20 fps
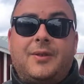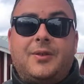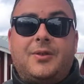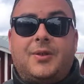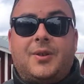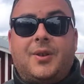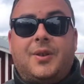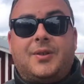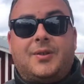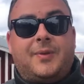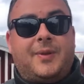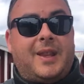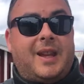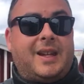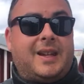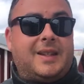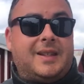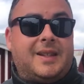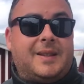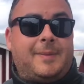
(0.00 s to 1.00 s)
the church where they
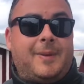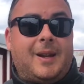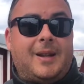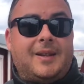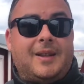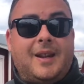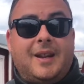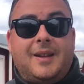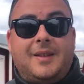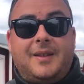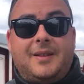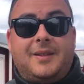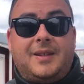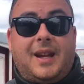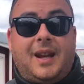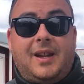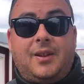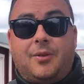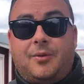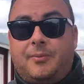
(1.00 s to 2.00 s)
could spend the
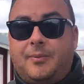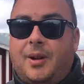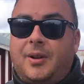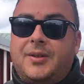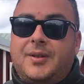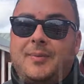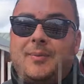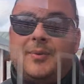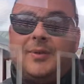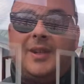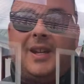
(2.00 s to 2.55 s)
day or multiple